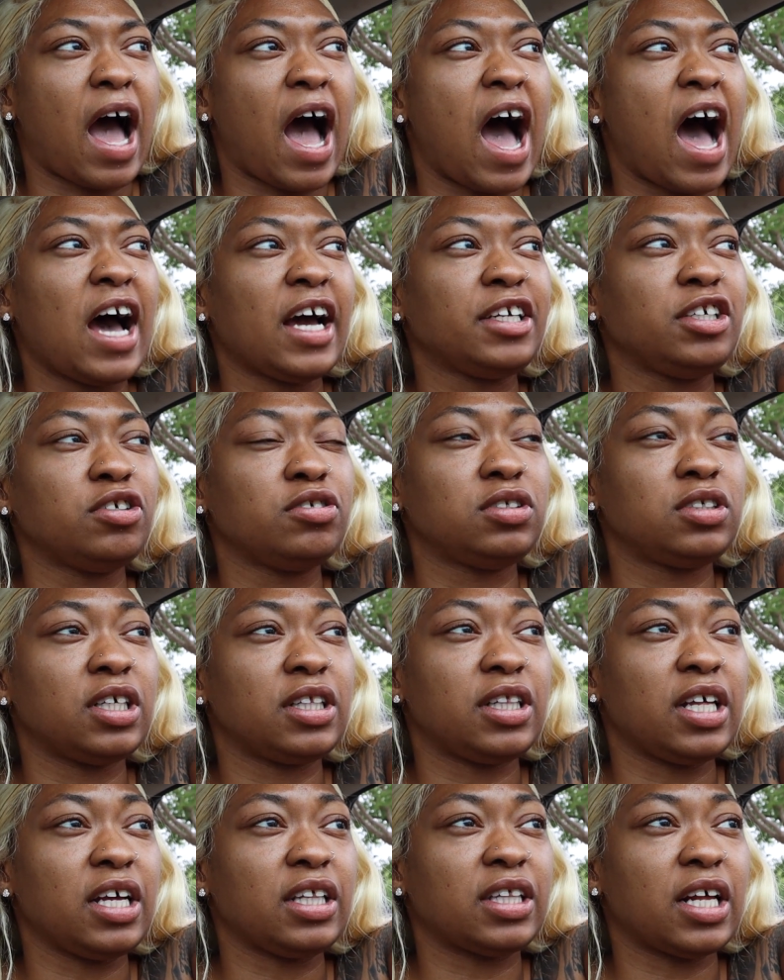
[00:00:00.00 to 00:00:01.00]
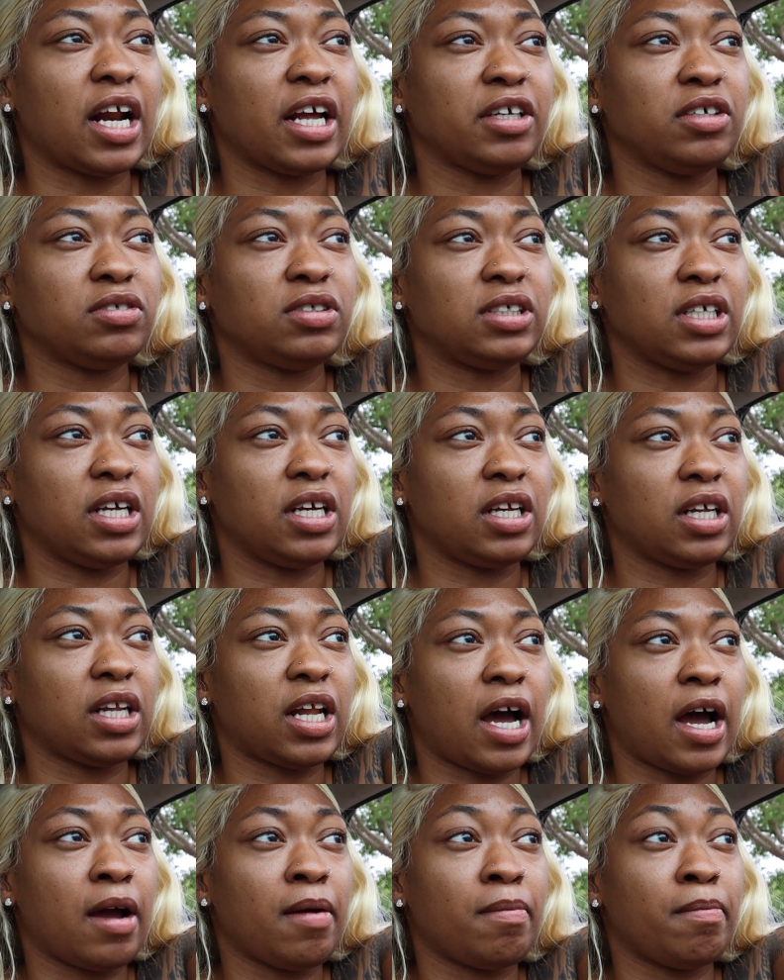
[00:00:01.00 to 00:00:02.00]
I used to think that I used to eat a
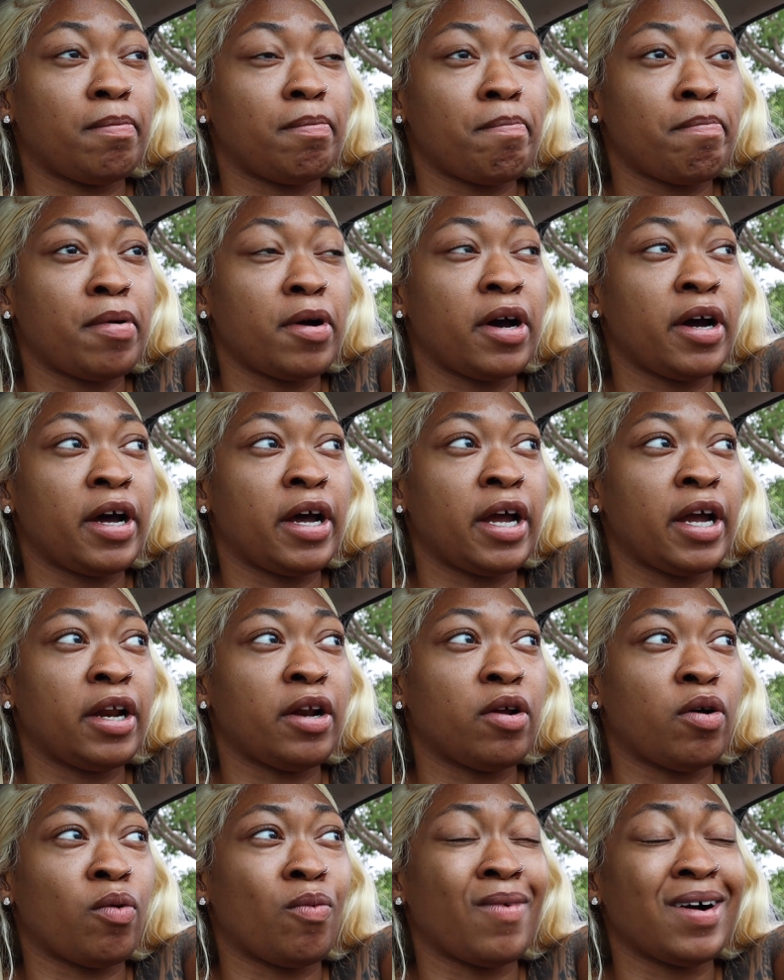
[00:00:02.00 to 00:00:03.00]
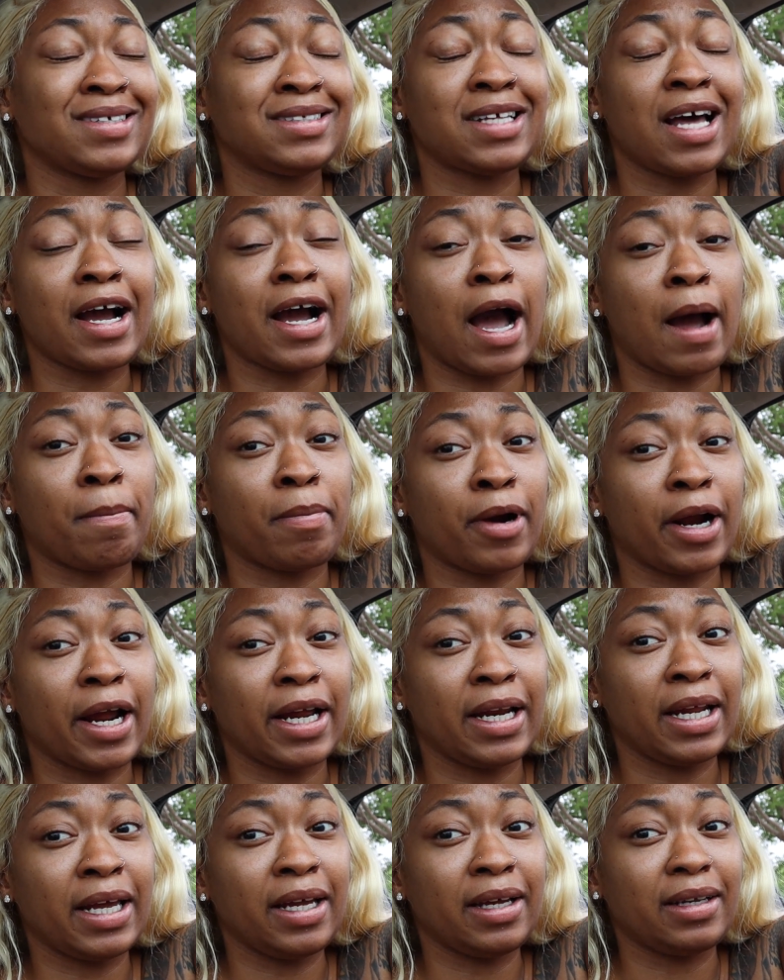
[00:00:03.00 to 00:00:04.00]
lot, but once I got
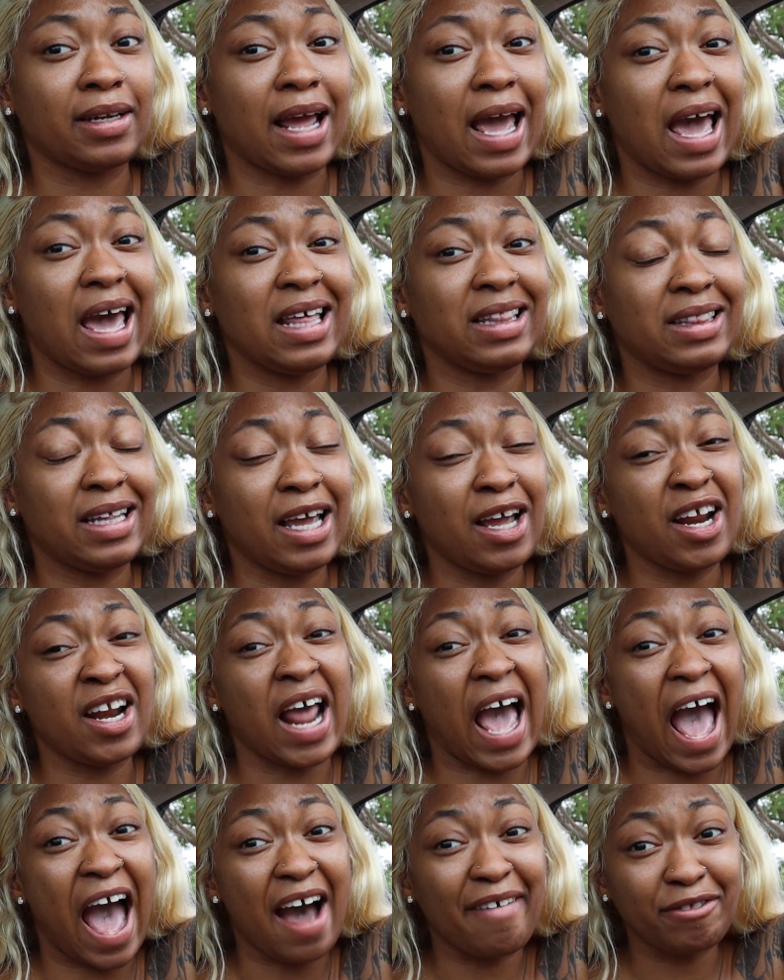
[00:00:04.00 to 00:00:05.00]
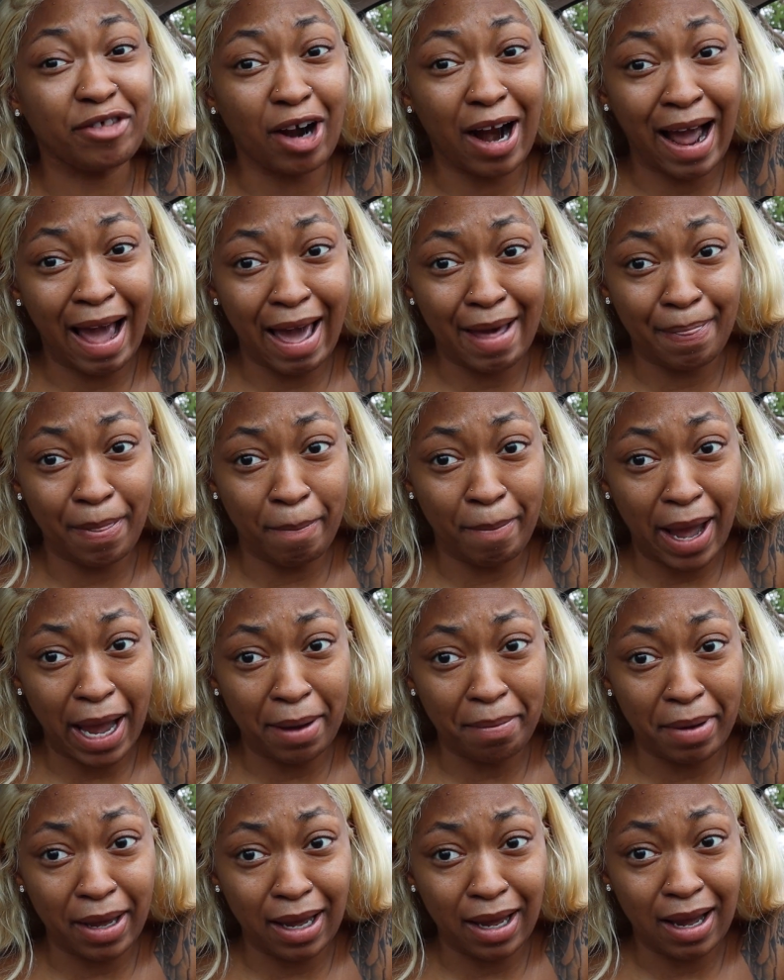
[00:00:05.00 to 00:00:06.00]
pregnant and then after I had the
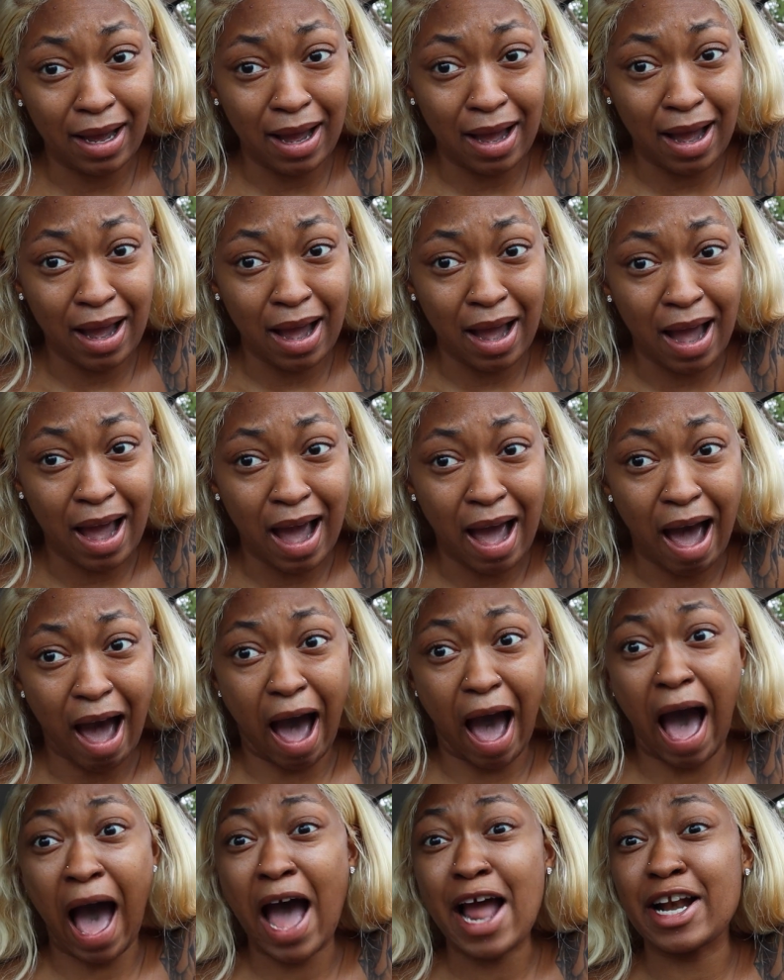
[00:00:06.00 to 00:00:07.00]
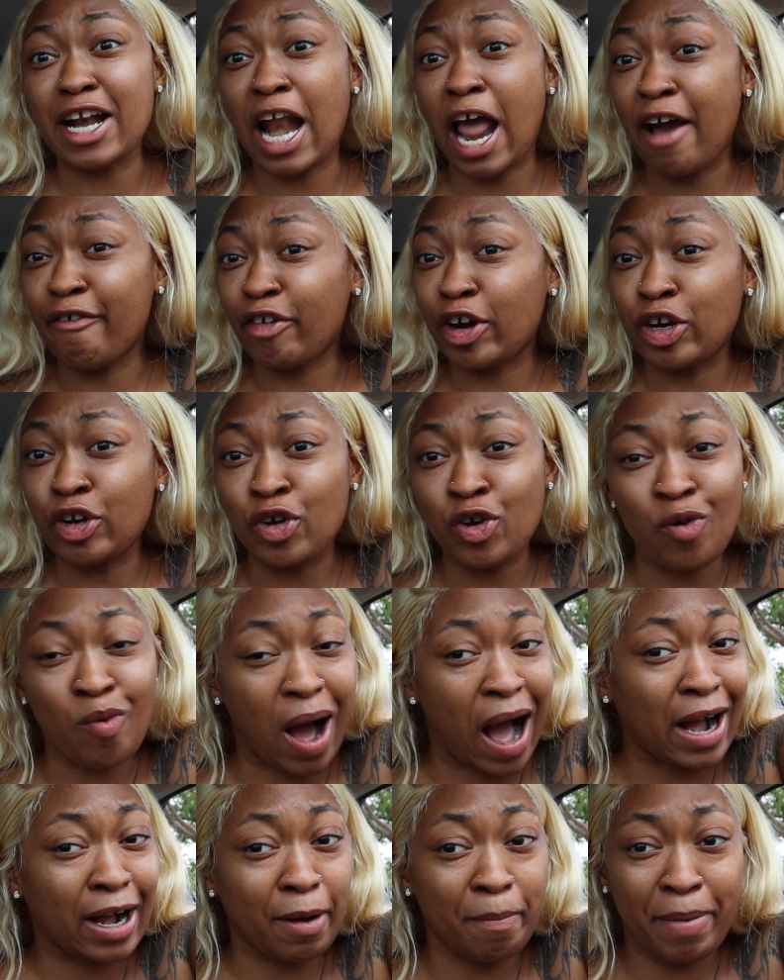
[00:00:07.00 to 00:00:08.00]
baby, I never knew
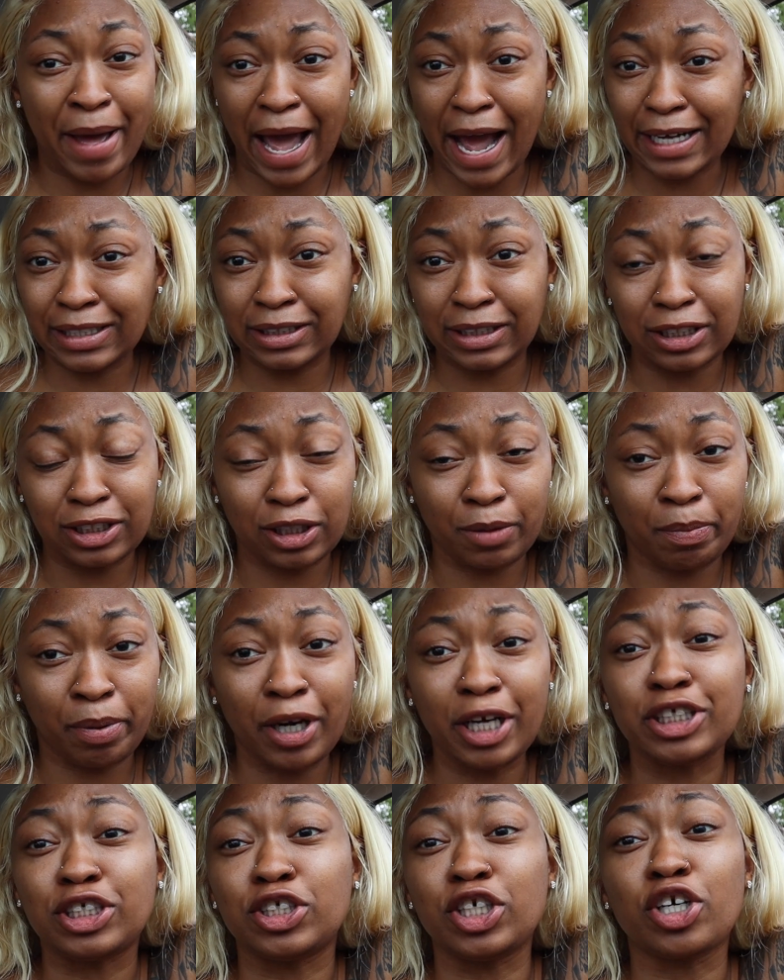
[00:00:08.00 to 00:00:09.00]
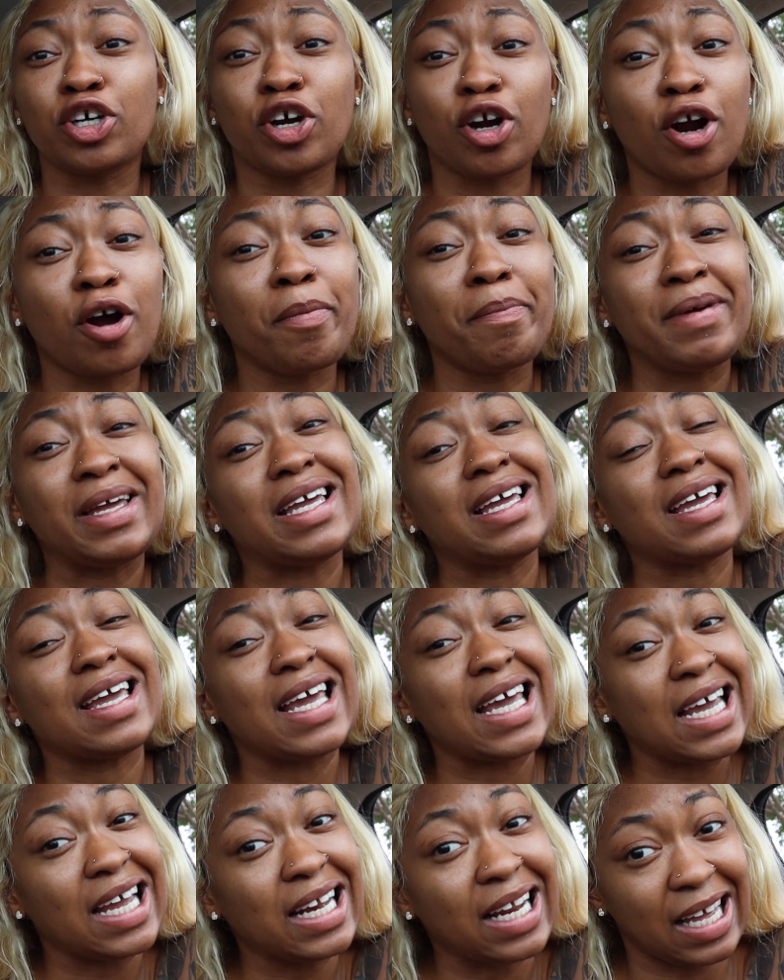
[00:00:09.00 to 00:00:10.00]
I could pack such a punch. Your girl be
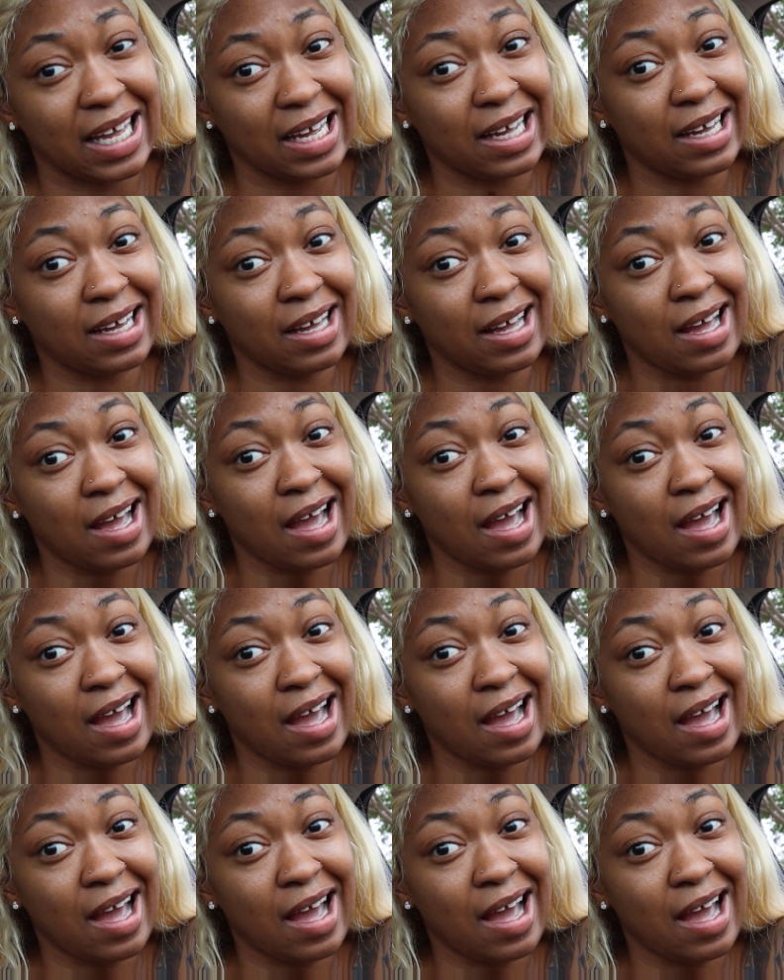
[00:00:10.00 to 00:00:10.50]
eating.